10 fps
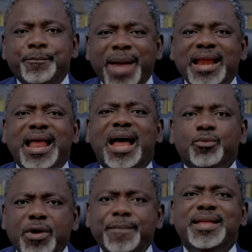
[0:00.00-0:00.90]
men
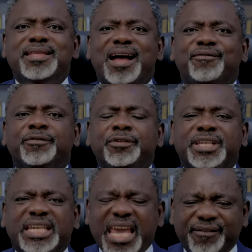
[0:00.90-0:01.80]
and women that
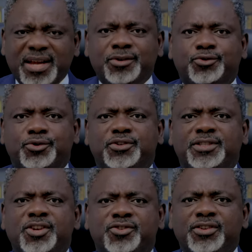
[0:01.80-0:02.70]
have given to
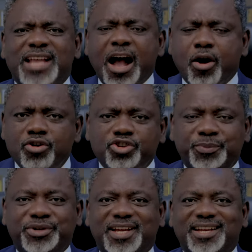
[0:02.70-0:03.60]
those nations and
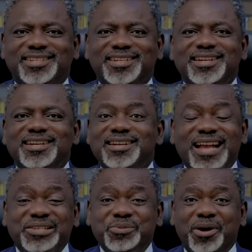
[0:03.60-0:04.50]
contributed, guess